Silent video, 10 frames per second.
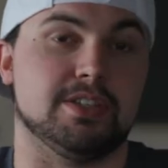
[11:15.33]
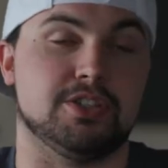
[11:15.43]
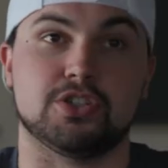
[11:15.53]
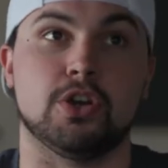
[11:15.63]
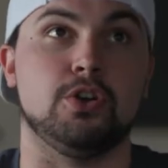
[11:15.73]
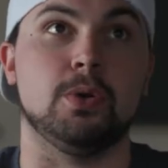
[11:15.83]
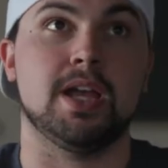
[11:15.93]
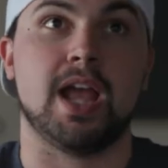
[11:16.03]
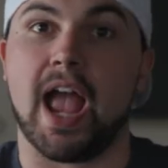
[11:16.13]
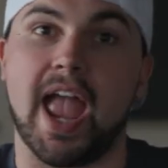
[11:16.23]
It's just who
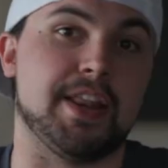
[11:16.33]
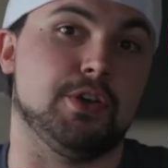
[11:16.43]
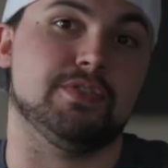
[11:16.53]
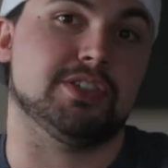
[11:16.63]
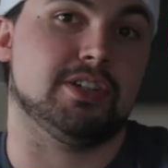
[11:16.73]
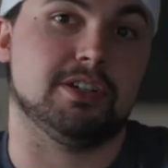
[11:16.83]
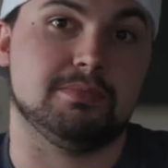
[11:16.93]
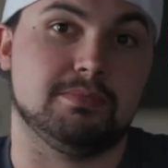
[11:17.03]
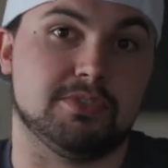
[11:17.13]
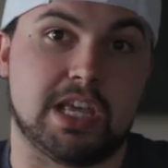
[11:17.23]
any of us are.
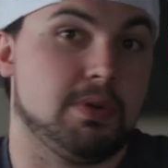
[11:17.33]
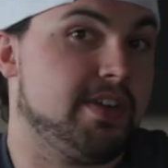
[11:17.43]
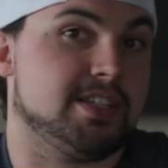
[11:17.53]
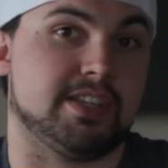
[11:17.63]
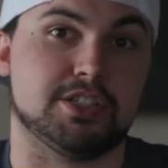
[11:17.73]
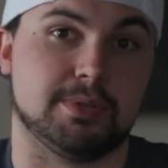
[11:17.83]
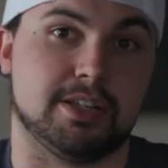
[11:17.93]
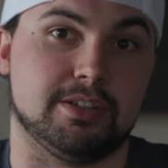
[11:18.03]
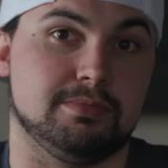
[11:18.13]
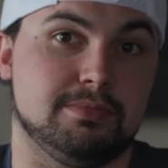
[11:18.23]
Same with any
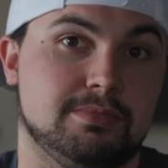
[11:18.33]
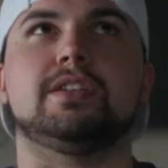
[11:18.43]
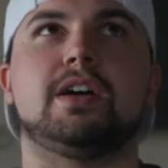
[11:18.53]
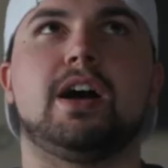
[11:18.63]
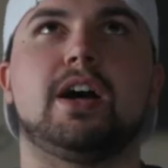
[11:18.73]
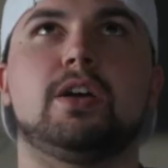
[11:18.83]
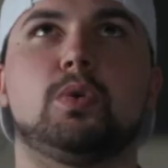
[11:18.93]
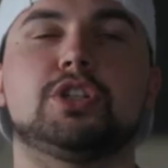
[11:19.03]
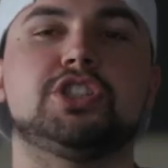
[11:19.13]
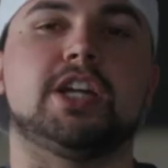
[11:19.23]
sexuality. I don't
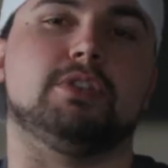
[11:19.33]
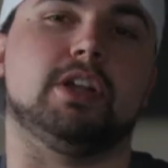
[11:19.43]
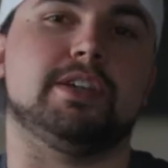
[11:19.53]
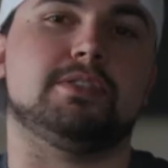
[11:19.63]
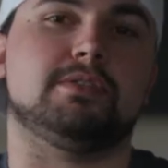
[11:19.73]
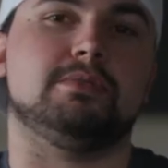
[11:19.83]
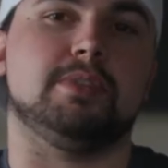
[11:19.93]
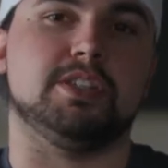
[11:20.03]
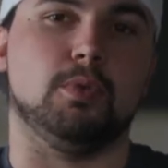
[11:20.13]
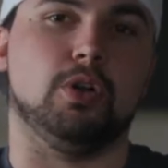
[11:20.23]
want to generalize.
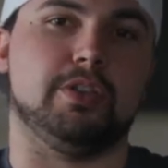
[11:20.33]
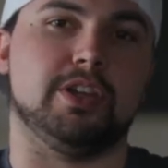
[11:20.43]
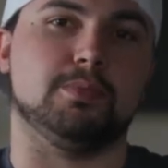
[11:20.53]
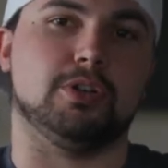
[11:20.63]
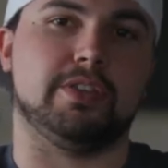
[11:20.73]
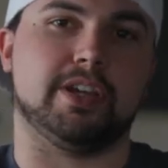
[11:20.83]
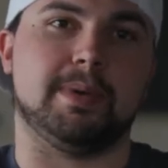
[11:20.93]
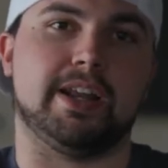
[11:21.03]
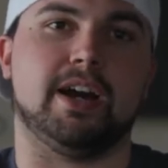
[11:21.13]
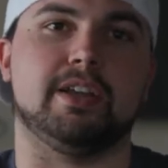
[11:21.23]
Is more the thing
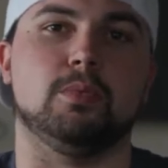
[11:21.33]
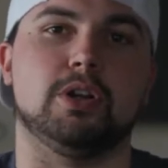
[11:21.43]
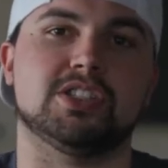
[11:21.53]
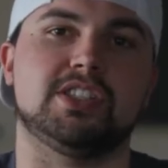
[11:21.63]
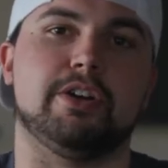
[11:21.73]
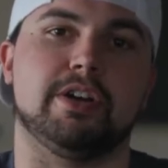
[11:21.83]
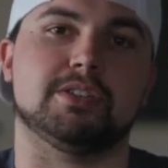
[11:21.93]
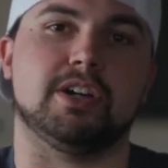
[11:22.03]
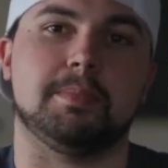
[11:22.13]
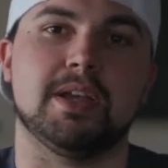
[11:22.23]
about it. I don't want to
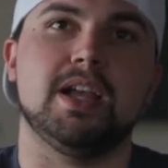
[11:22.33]
stereotype.